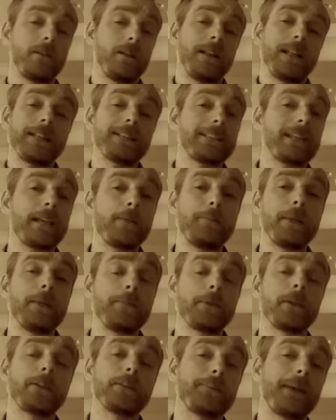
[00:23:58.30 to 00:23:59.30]
let's say
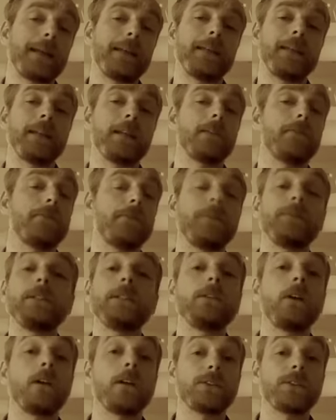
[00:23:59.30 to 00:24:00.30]
people are spending
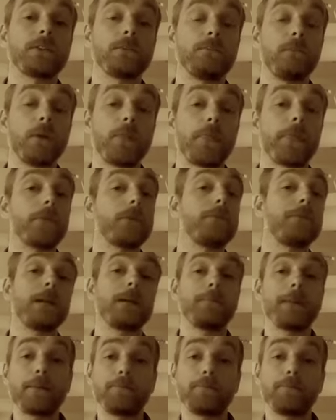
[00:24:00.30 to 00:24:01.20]
$50 a month to be a